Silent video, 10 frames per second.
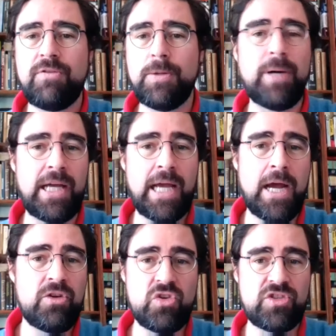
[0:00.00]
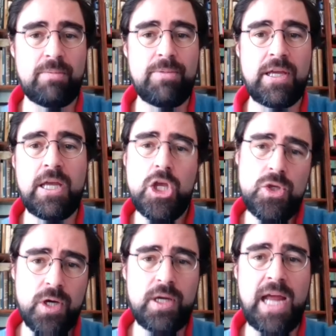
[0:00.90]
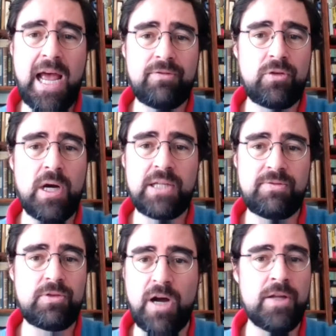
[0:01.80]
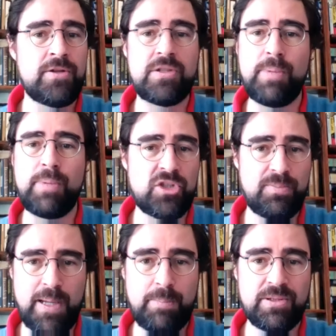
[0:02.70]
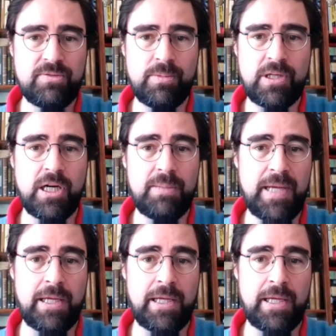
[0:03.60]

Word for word: If you buy a house or something, you're going to have to ask for funds, a bunch of papers from the guy